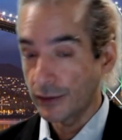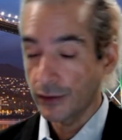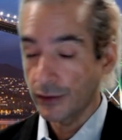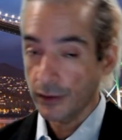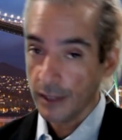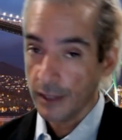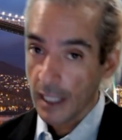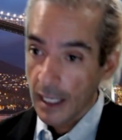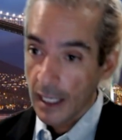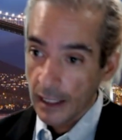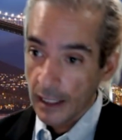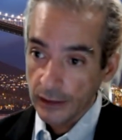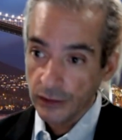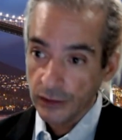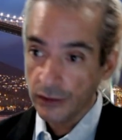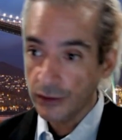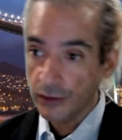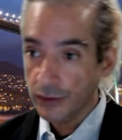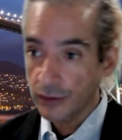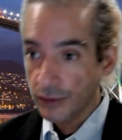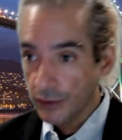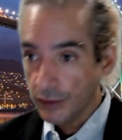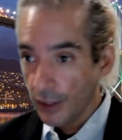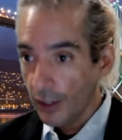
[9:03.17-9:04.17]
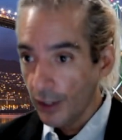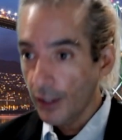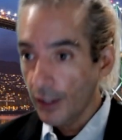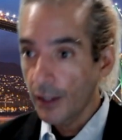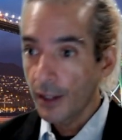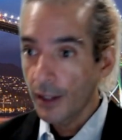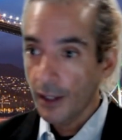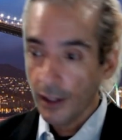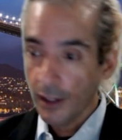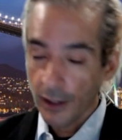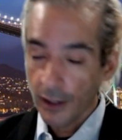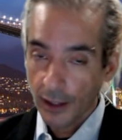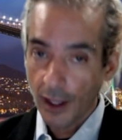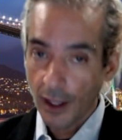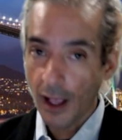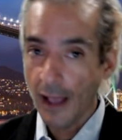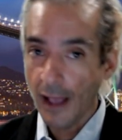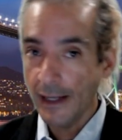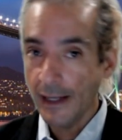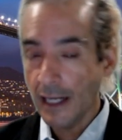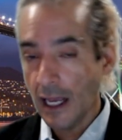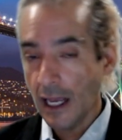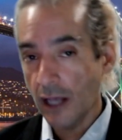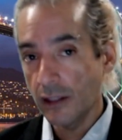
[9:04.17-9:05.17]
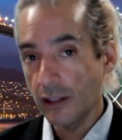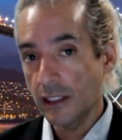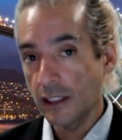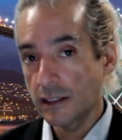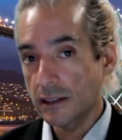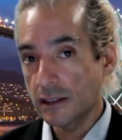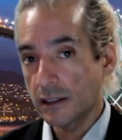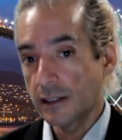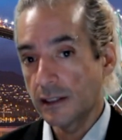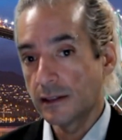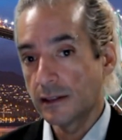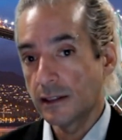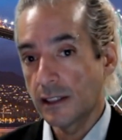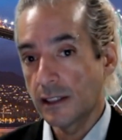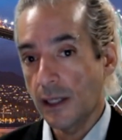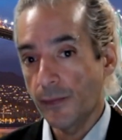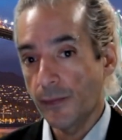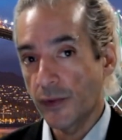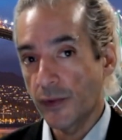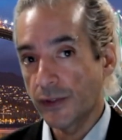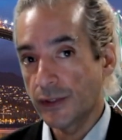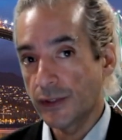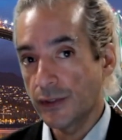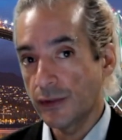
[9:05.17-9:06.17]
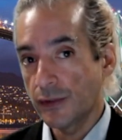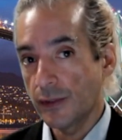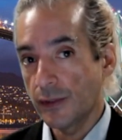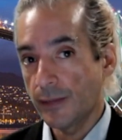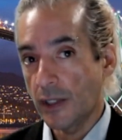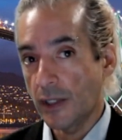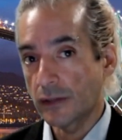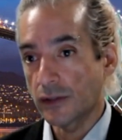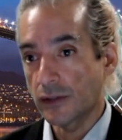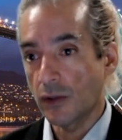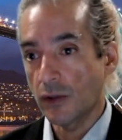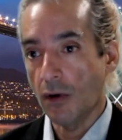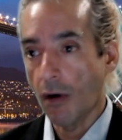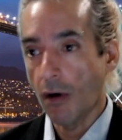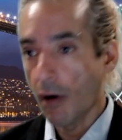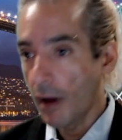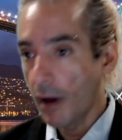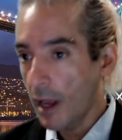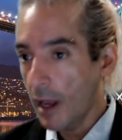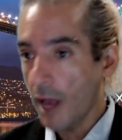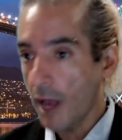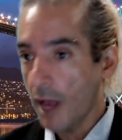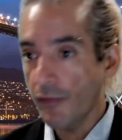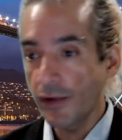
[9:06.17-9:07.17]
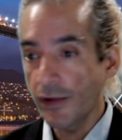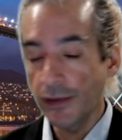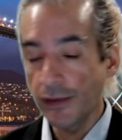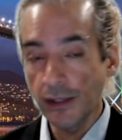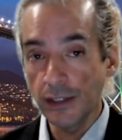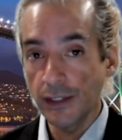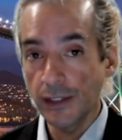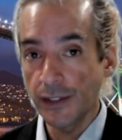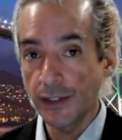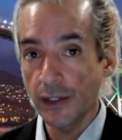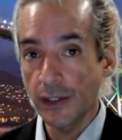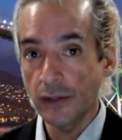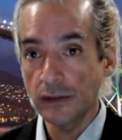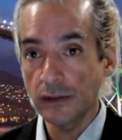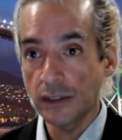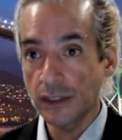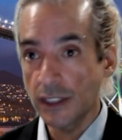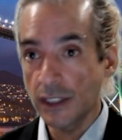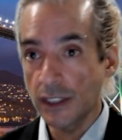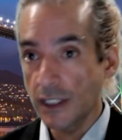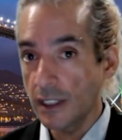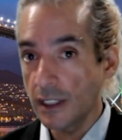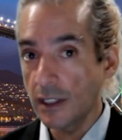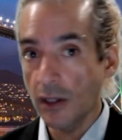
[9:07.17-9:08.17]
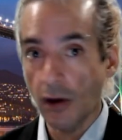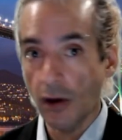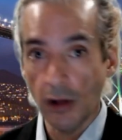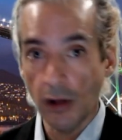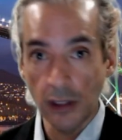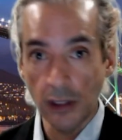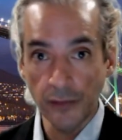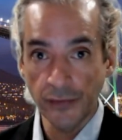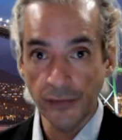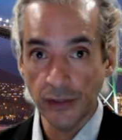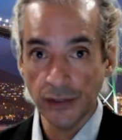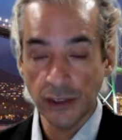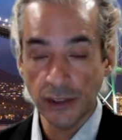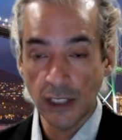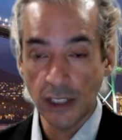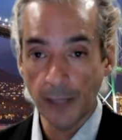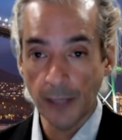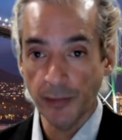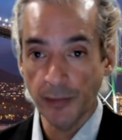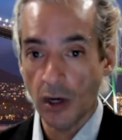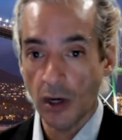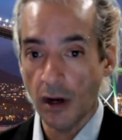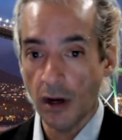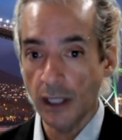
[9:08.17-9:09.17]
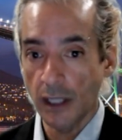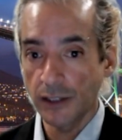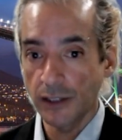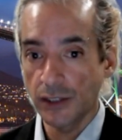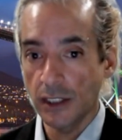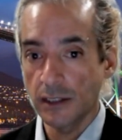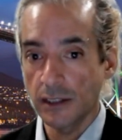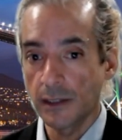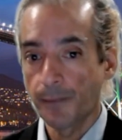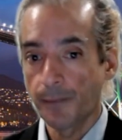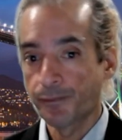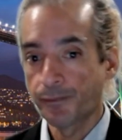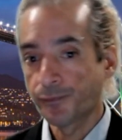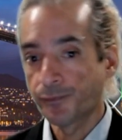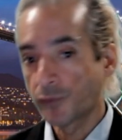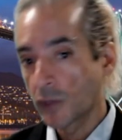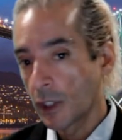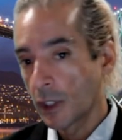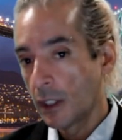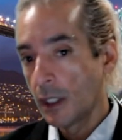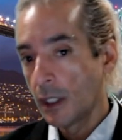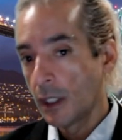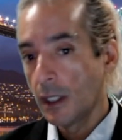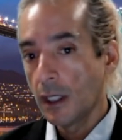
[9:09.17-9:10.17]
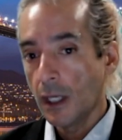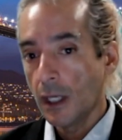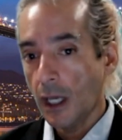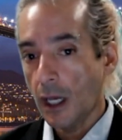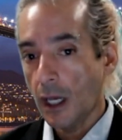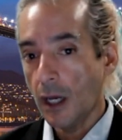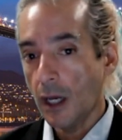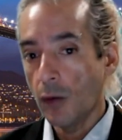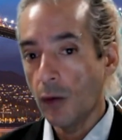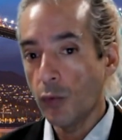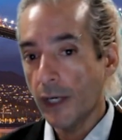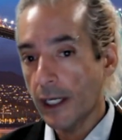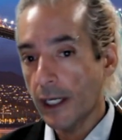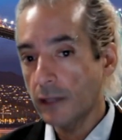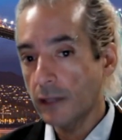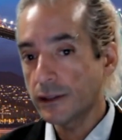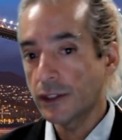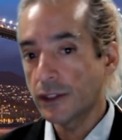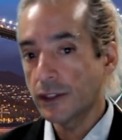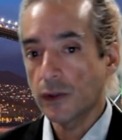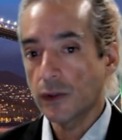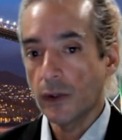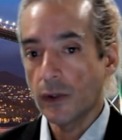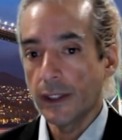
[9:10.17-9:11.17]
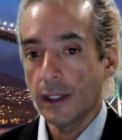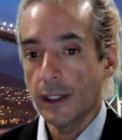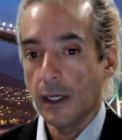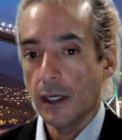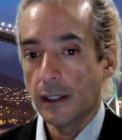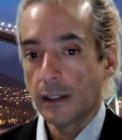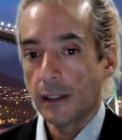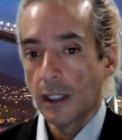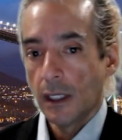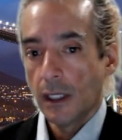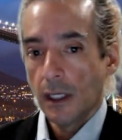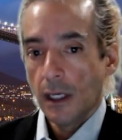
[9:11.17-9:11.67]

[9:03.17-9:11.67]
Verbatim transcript: So that's kind of how they slid the number two about. So everything you don't see, all of your subconscious. Uh, what else is going on?